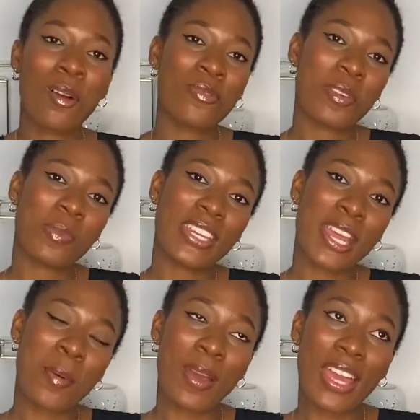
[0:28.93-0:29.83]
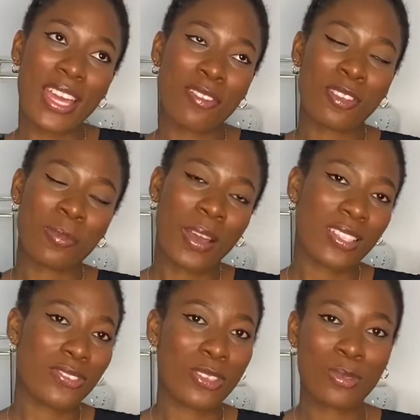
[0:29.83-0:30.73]
for being MIA for the
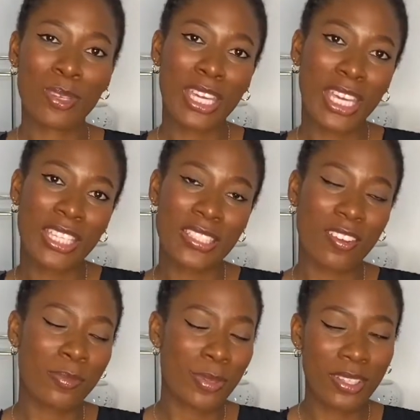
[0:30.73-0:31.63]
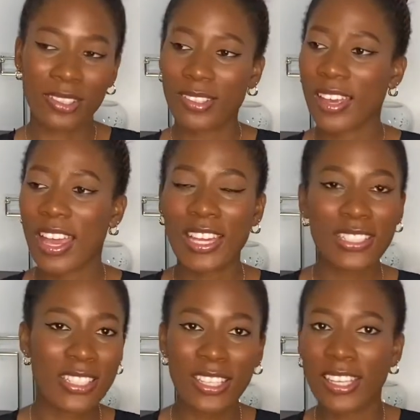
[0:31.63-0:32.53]
past few weeks. I've been
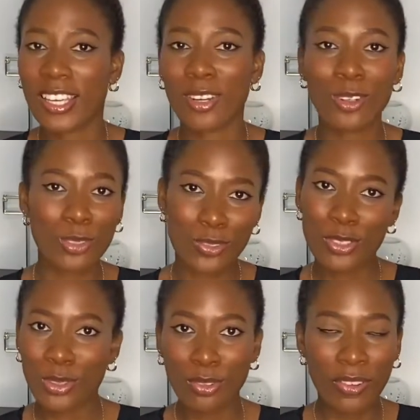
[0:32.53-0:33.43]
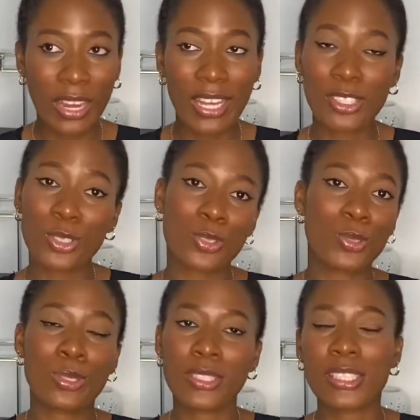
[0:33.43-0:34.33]
handling a lot of stuff and I just
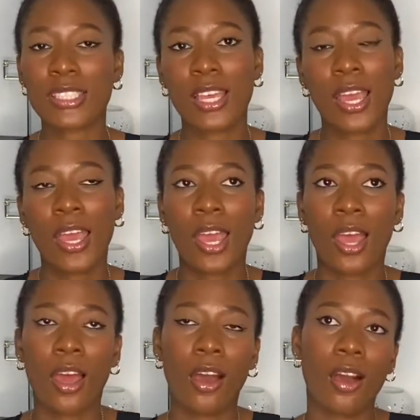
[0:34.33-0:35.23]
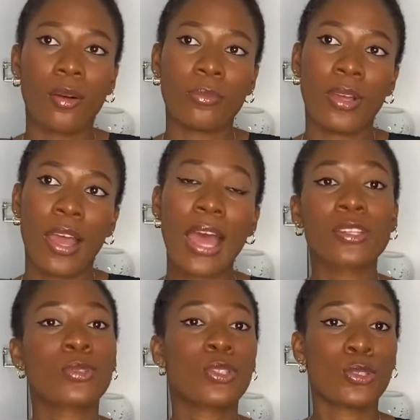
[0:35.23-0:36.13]
couldn't
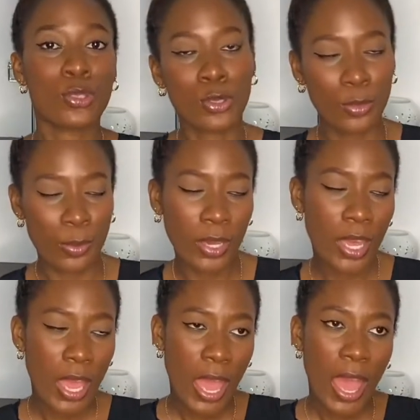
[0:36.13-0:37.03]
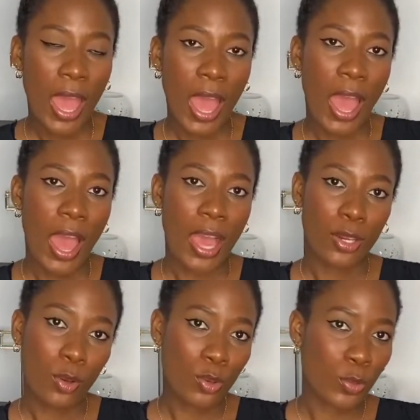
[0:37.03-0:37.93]
handle YouTube
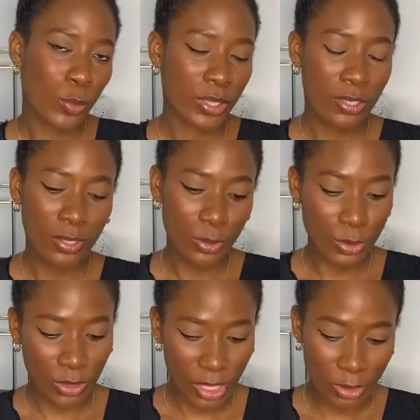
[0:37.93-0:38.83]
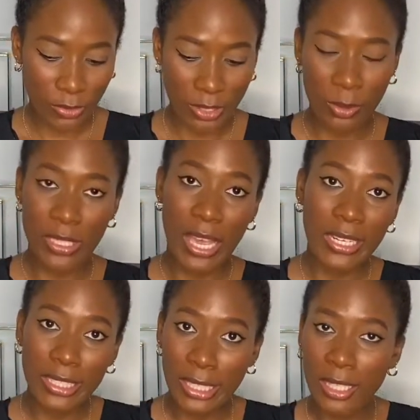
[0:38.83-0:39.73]
along with those other stuff that I was
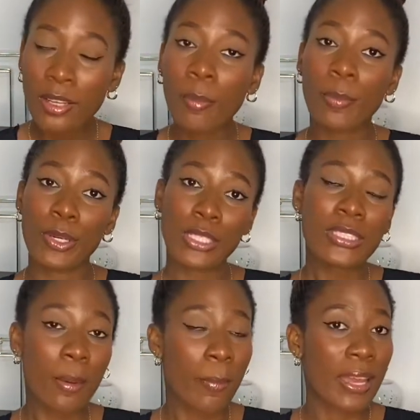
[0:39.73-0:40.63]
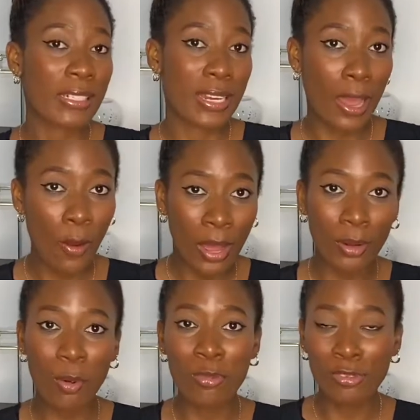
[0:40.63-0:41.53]
handling, but I'm back now
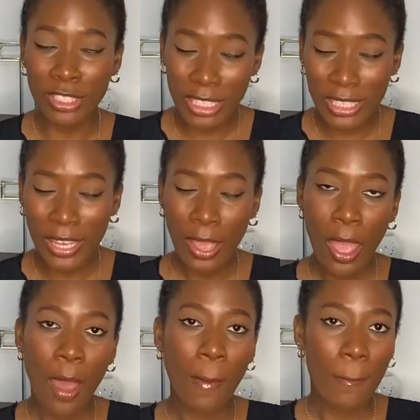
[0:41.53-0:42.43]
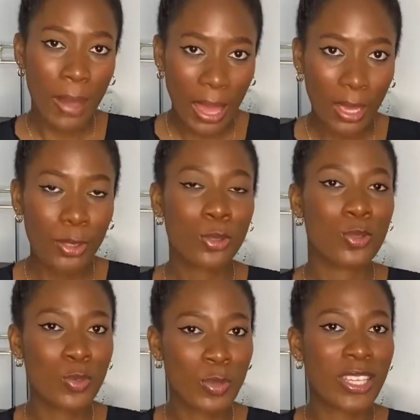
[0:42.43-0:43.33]
and hopefully I'm back
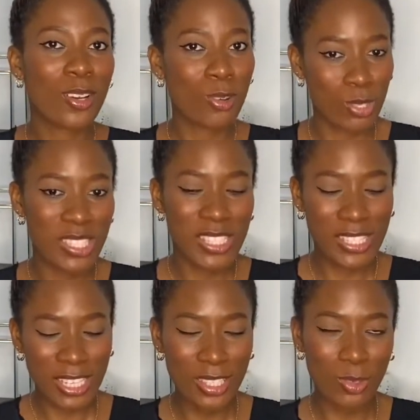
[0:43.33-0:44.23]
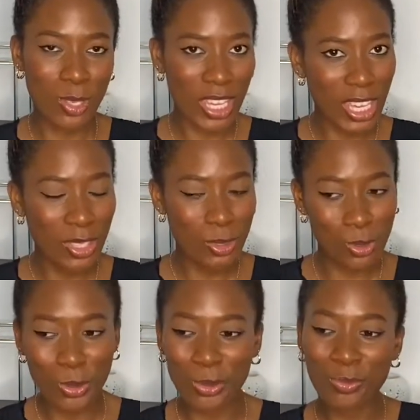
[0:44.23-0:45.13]
to be consistent. Okay,
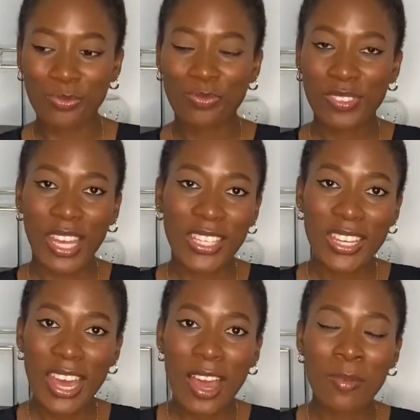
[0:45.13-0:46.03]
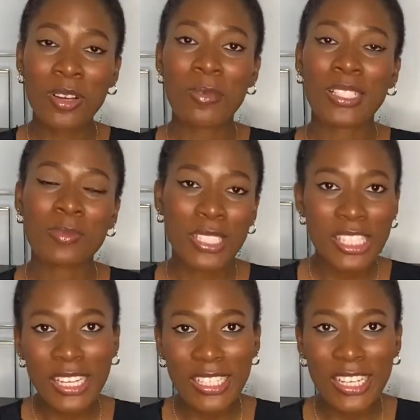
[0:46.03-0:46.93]
so yeah, welcome back to my
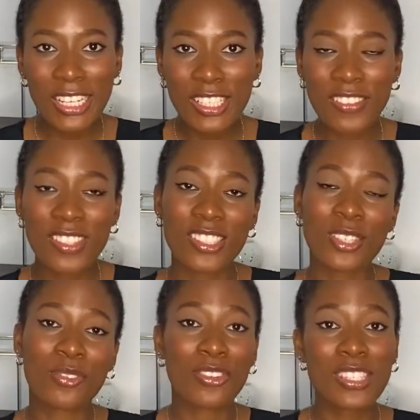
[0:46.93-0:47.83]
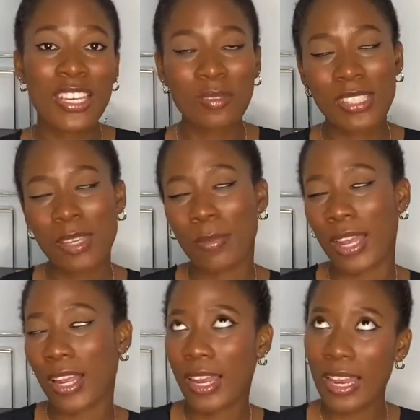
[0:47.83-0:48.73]
channel. If this is your first time seeing my
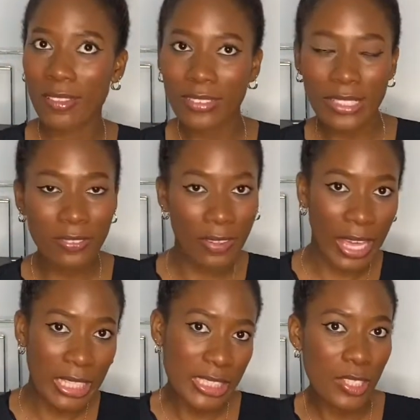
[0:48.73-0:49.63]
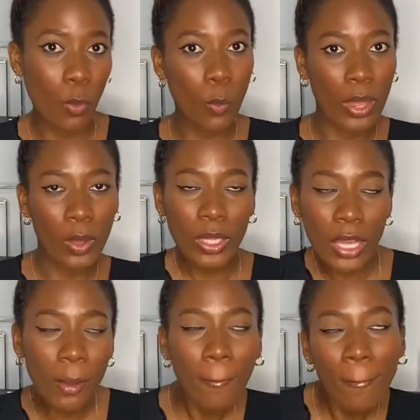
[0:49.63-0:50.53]
lovely face, you're
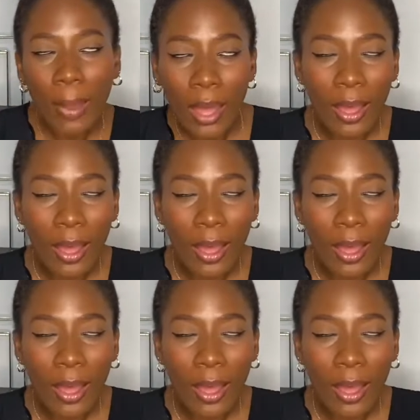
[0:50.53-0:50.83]
welcome.